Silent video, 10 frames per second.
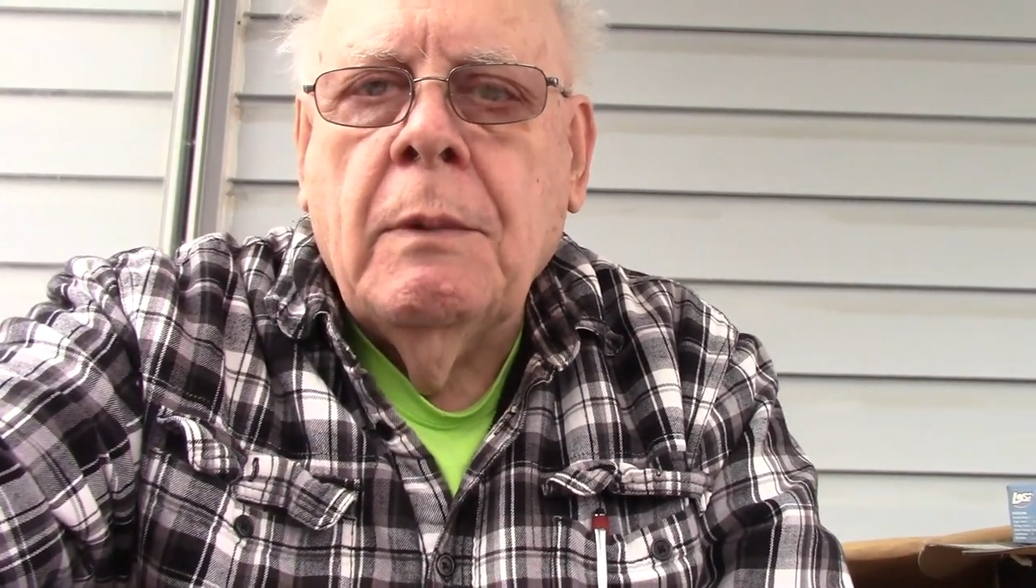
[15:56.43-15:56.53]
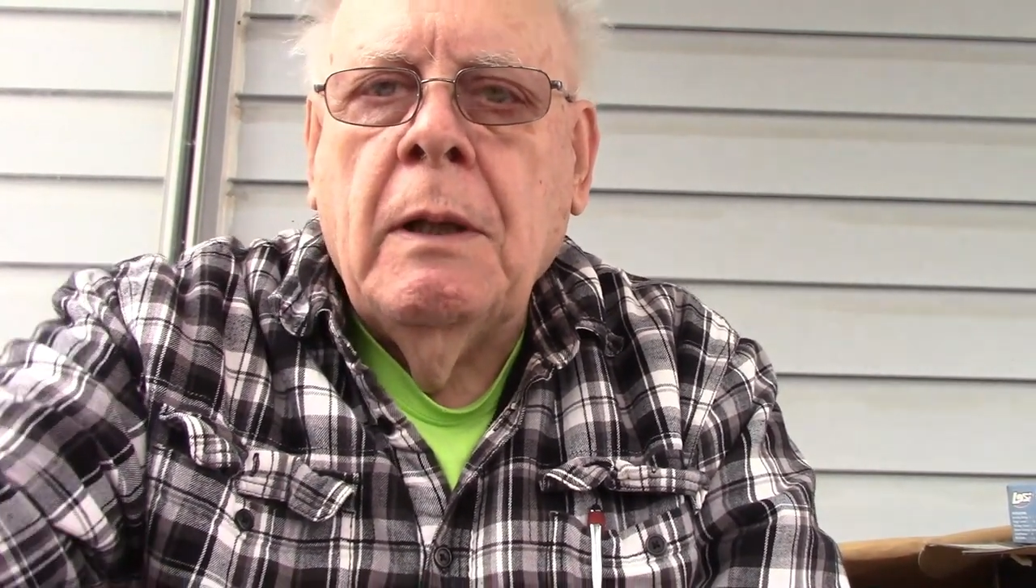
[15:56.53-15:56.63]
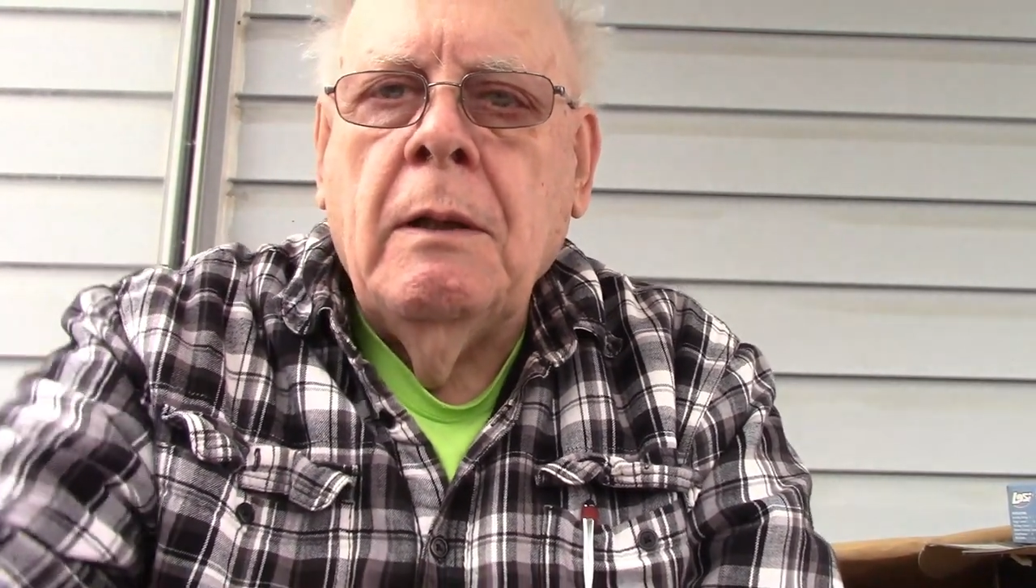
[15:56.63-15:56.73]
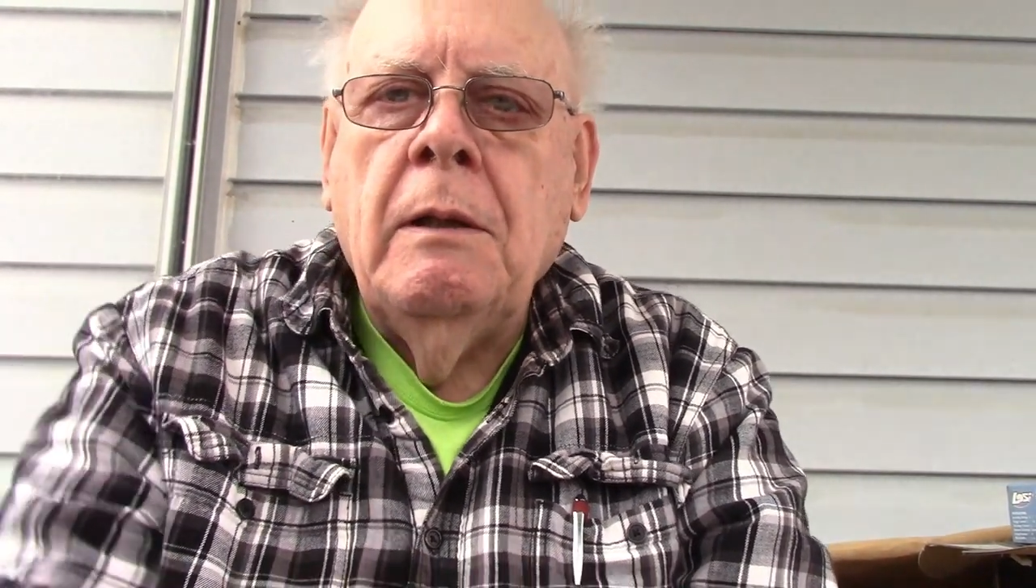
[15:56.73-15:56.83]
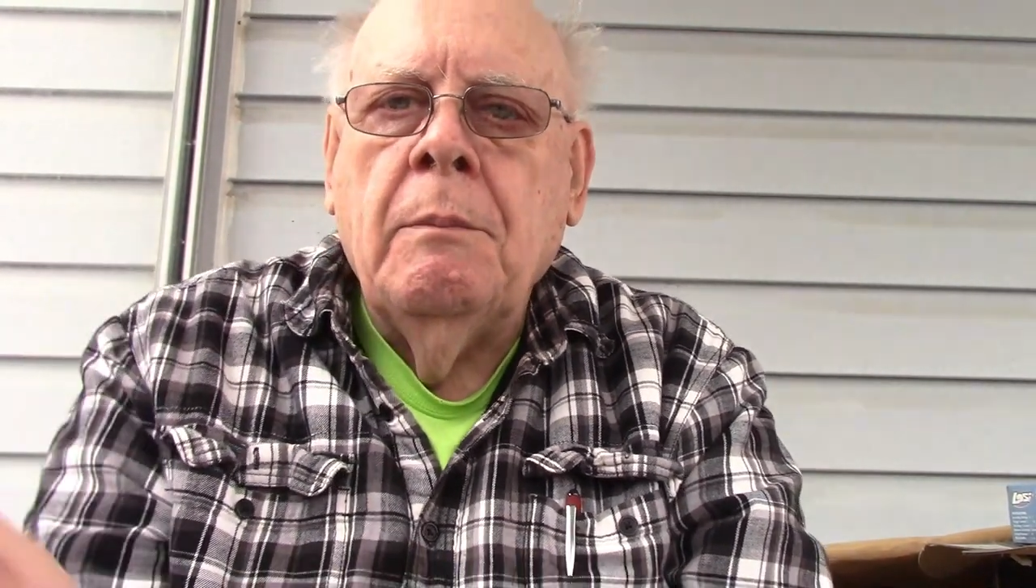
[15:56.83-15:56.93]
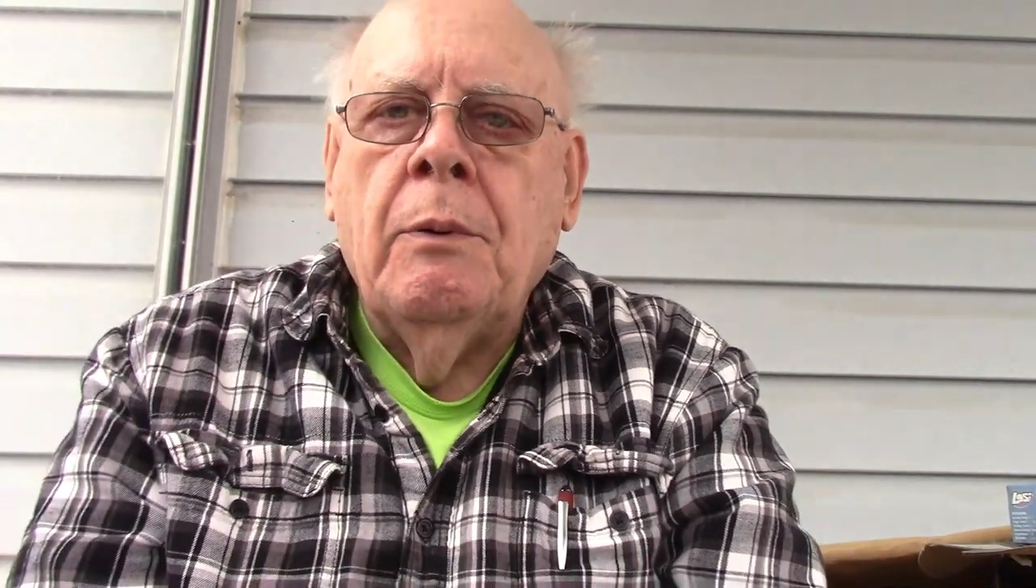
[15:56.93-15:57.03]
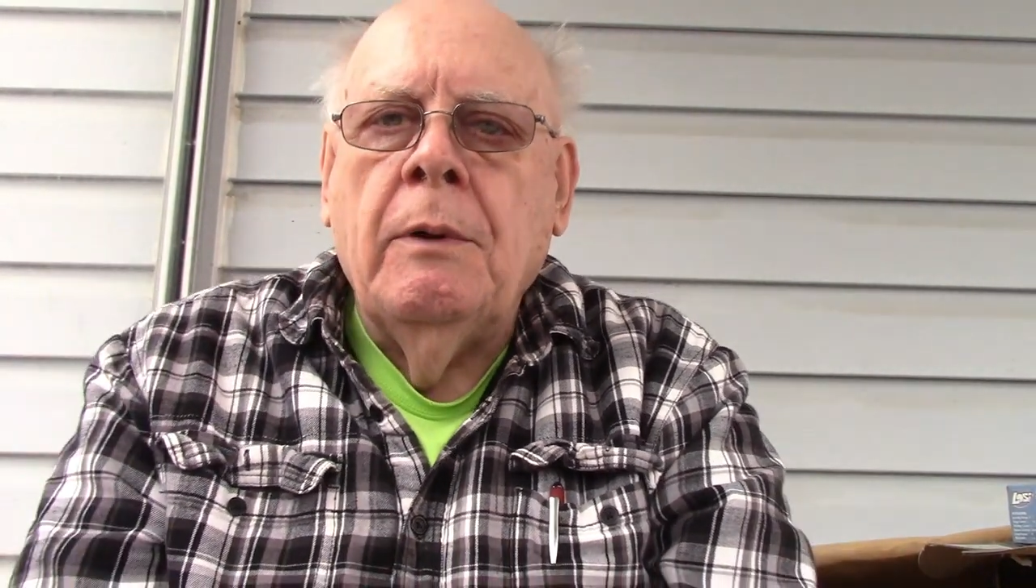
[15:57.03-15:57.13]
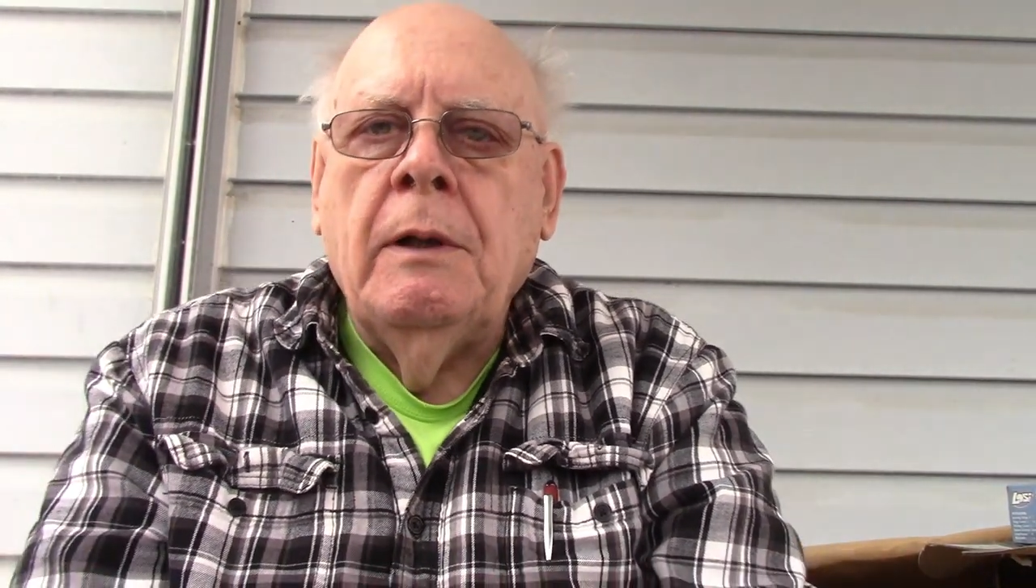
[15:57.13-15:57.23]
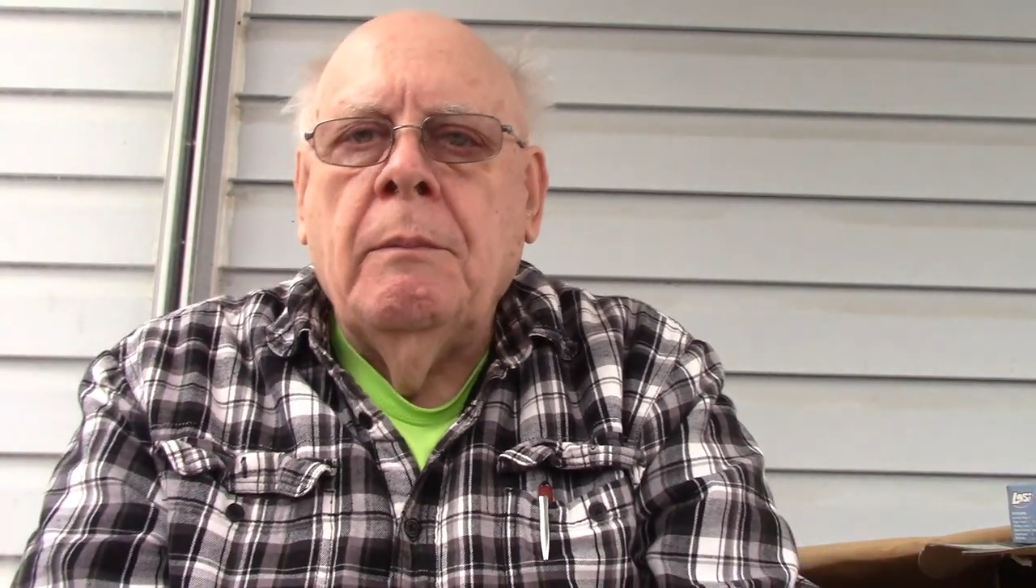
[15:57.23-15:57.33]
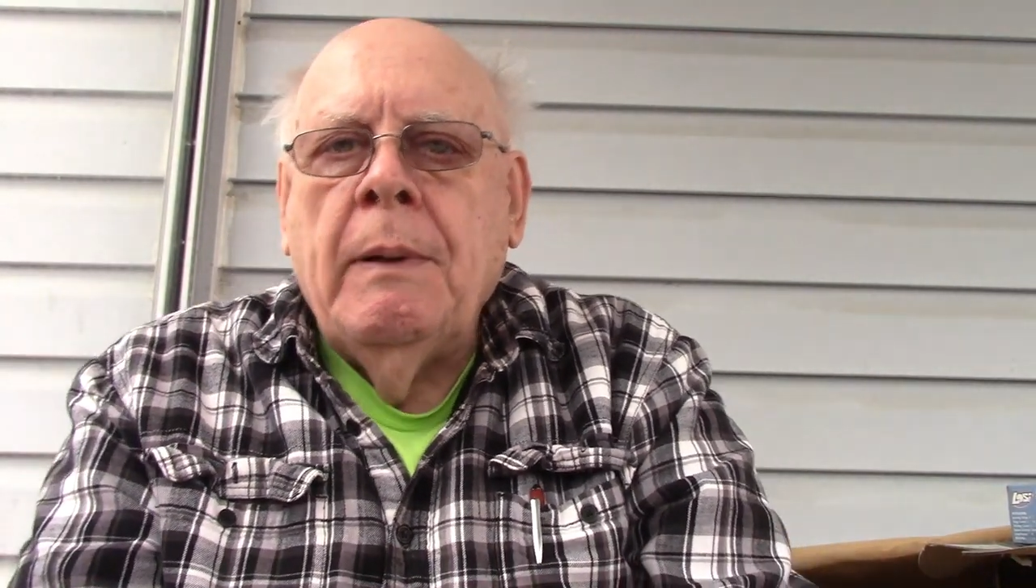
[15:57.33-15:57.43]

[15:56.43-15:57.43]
that importing